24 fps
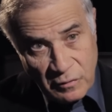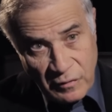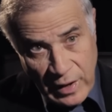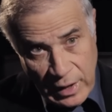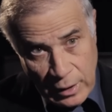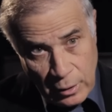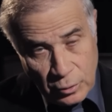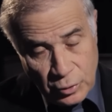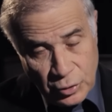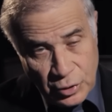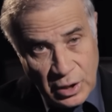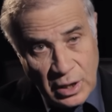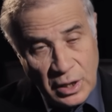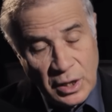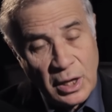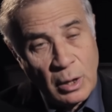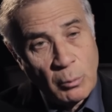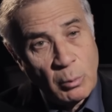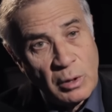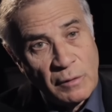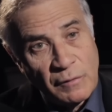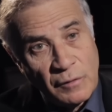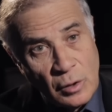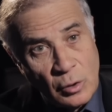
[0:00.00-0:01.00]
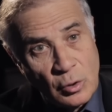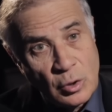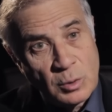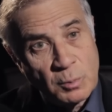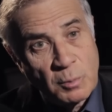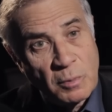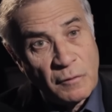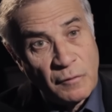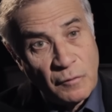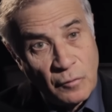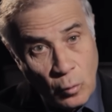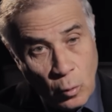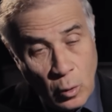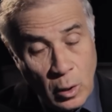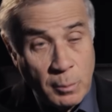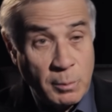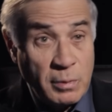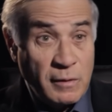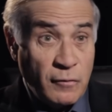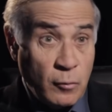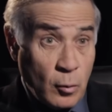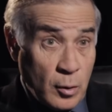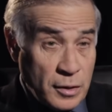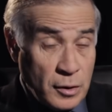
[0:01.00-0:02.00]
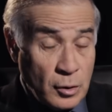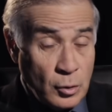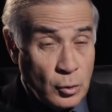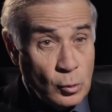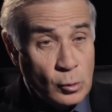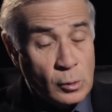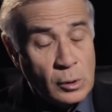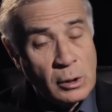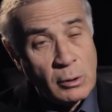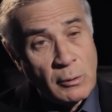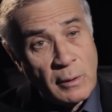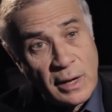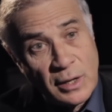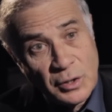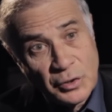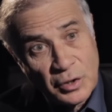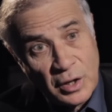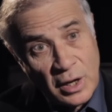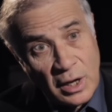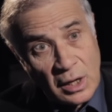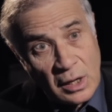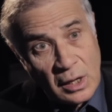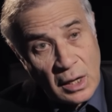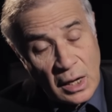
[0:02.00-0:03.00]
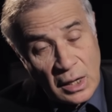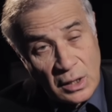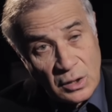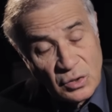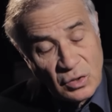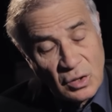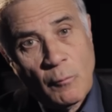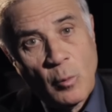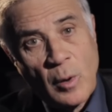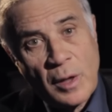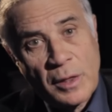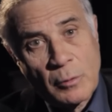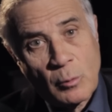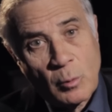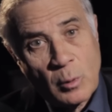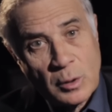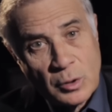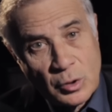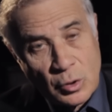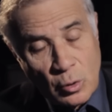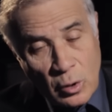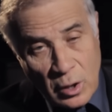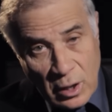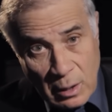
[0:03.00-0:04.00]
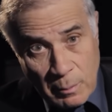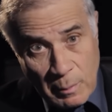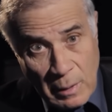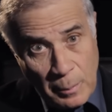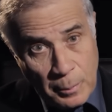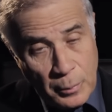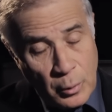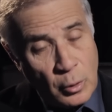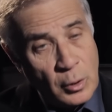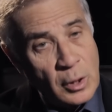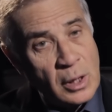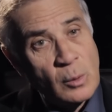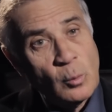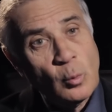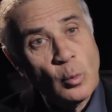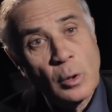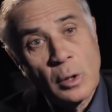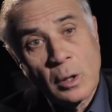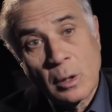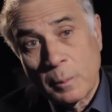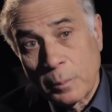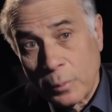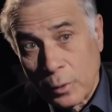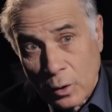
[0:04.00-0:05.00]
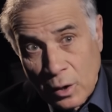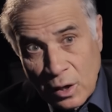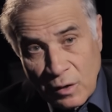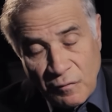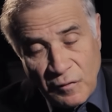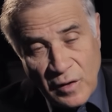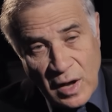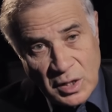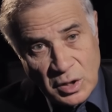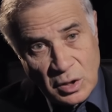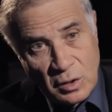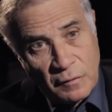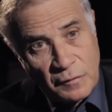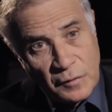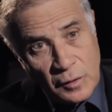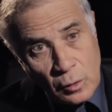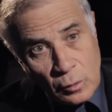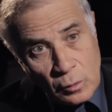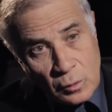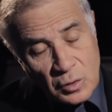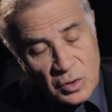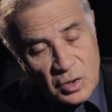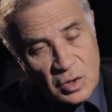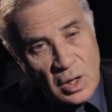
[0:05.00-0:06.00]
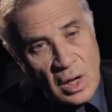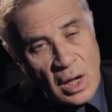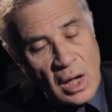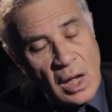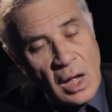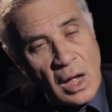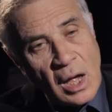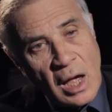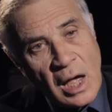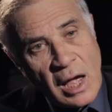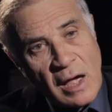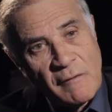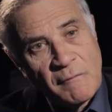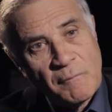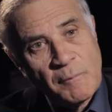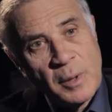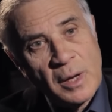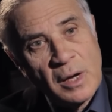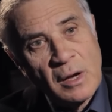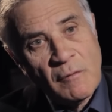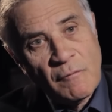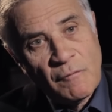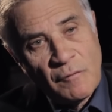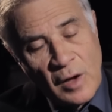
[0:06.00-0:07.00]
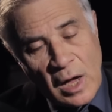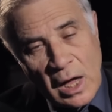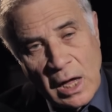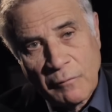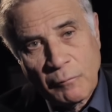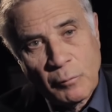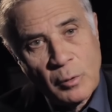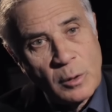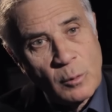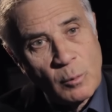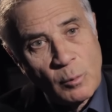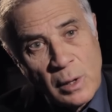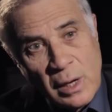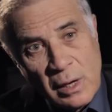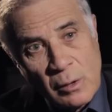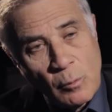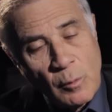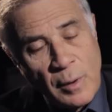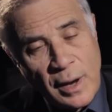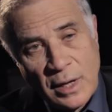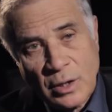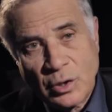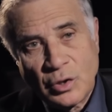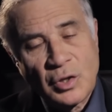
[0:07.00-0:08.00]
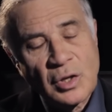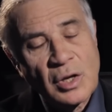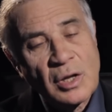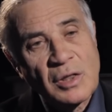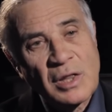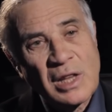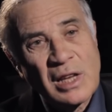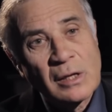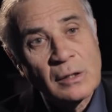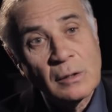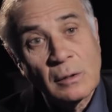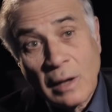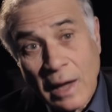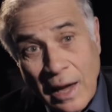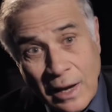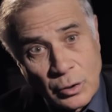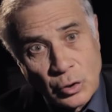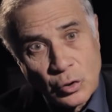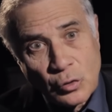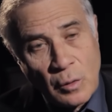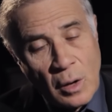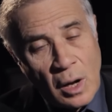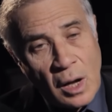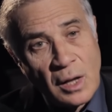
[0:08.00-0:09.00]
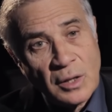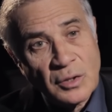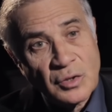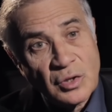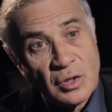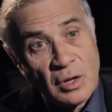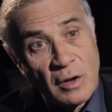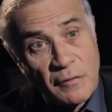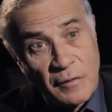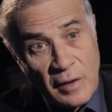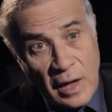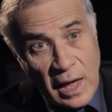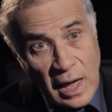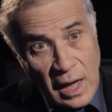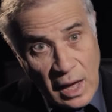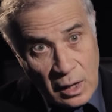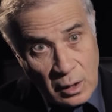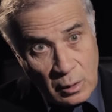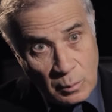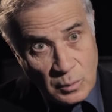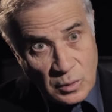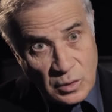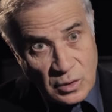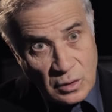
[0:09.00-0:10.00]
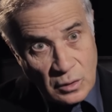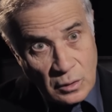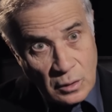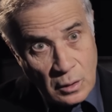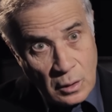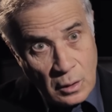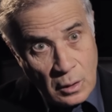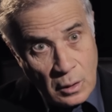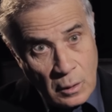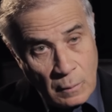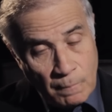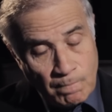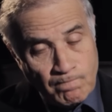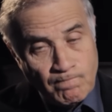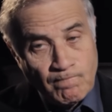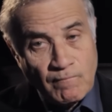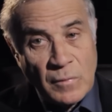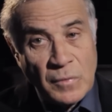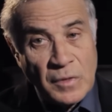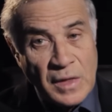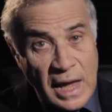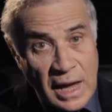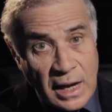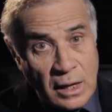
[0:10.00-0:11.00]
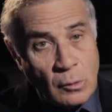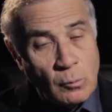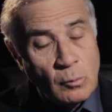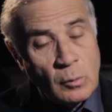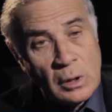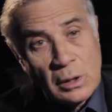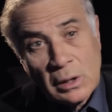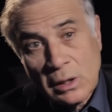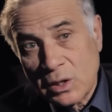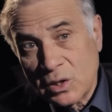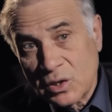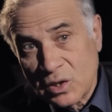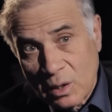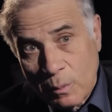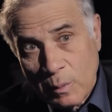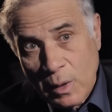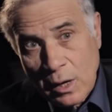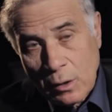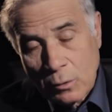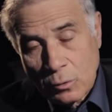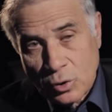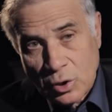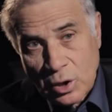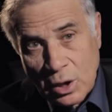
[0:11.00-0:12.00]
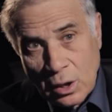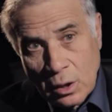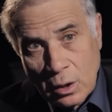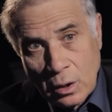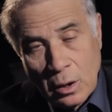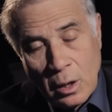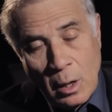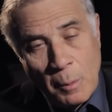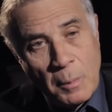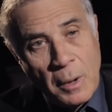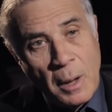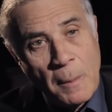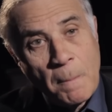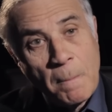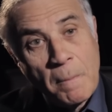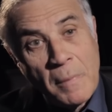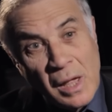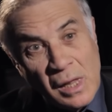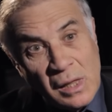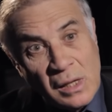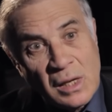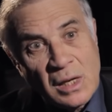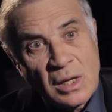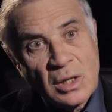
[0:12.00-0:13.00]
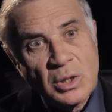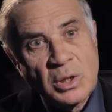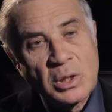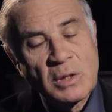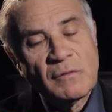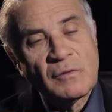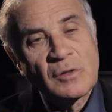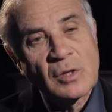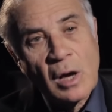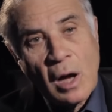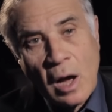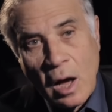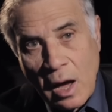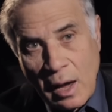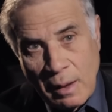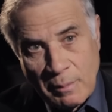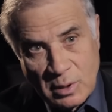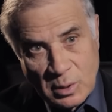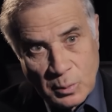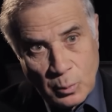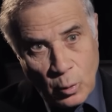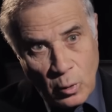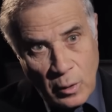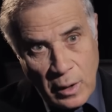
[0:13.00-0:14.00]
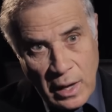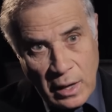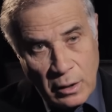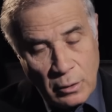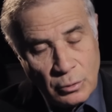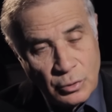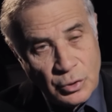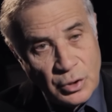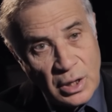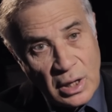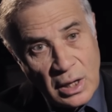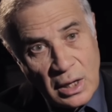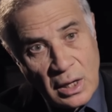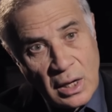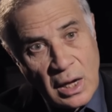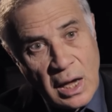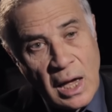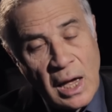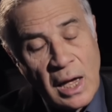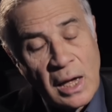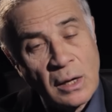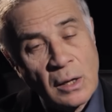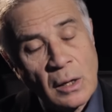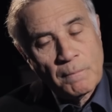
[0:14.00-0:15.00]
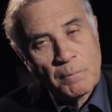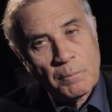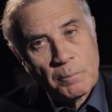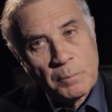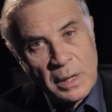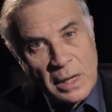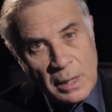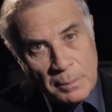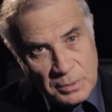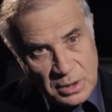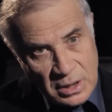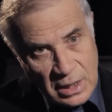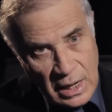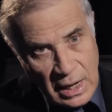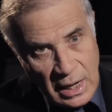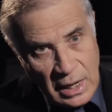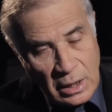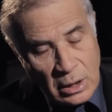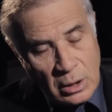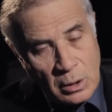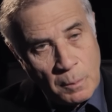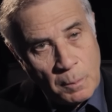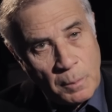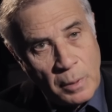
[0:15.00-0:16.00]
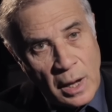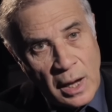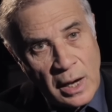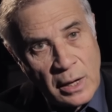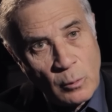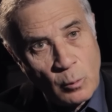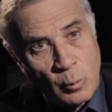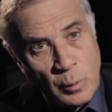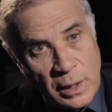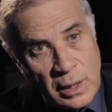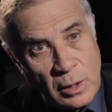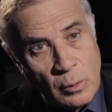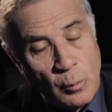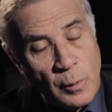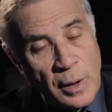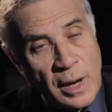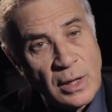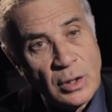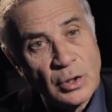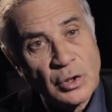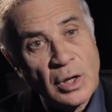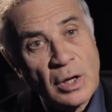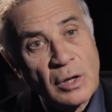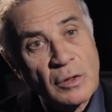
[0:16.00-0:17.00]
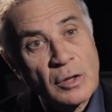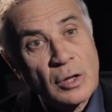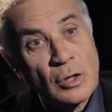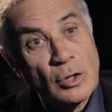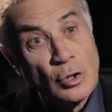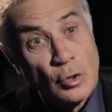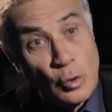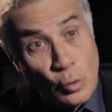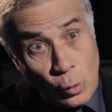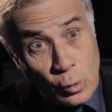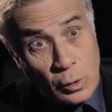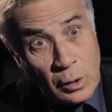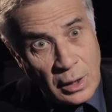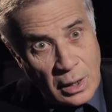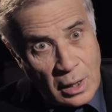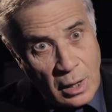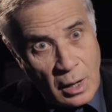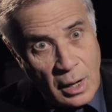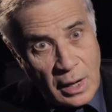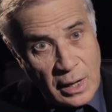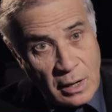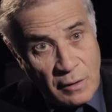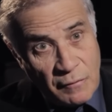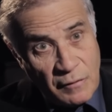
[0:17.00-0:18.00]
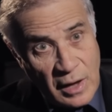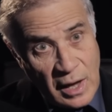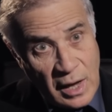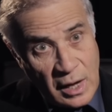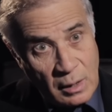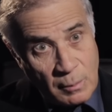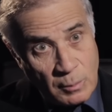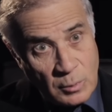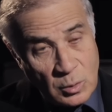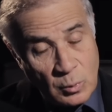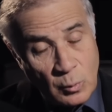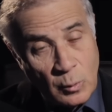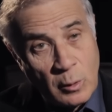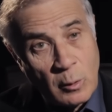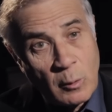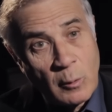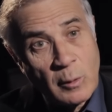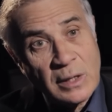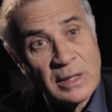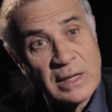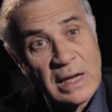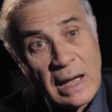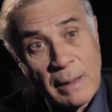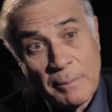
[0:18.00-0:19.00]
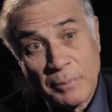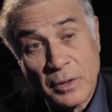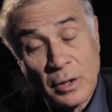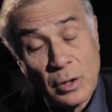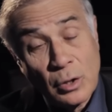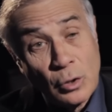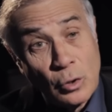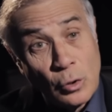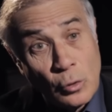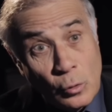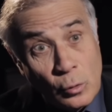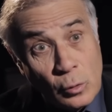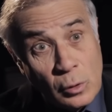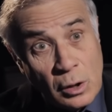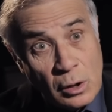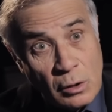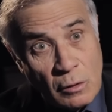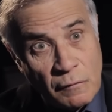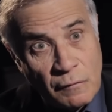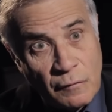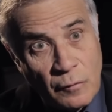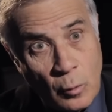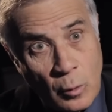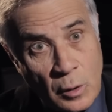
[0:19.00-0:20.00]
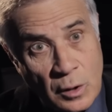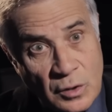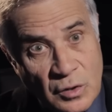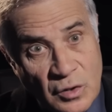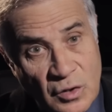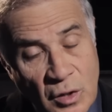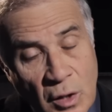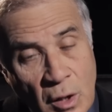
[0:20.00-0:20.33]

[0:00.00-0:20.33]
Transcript: of energy that we've used before, before the nuclear age in any case, whether we're talking about burning wood or burning fossil fuels, have been involved with rearranging the electrons of atoms. And that can release some energy but millions of times more energy can be obtained by rearranging the nuclei of atoms, where we tap the nuclear force.